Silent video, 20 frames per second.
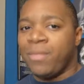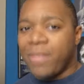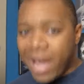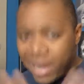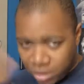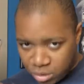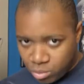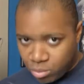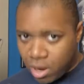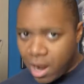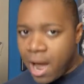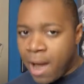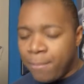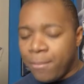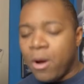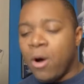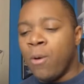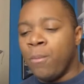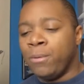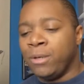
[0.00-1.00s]
That's what I'm
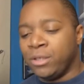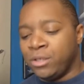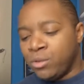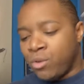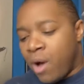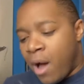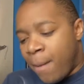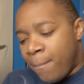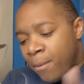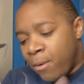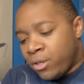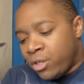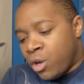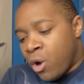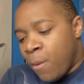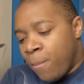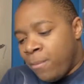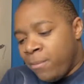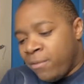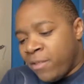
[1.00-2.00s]
hoping. So I'm just
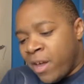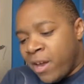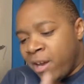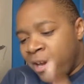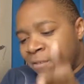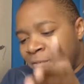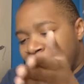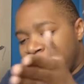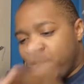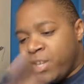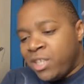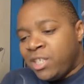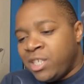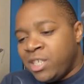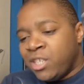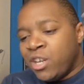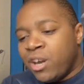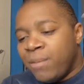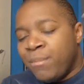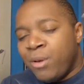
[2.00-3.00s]
hoping that if this
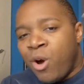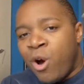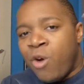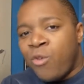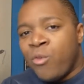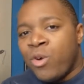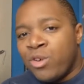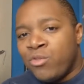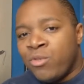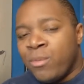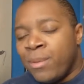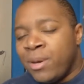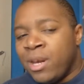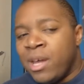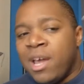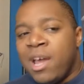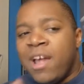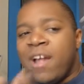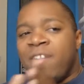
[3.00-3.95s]
is going to be our Wonder Woman,